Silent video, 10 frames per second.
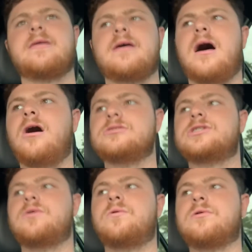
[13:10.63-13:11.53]

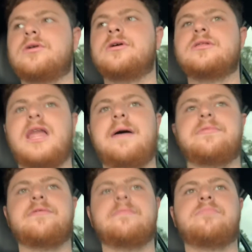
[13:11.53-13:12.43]
Also ordered Lap
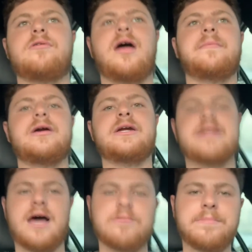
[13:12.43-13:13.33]
3 primary
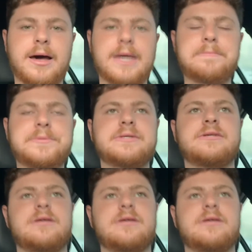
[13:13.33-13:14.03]
downpipes.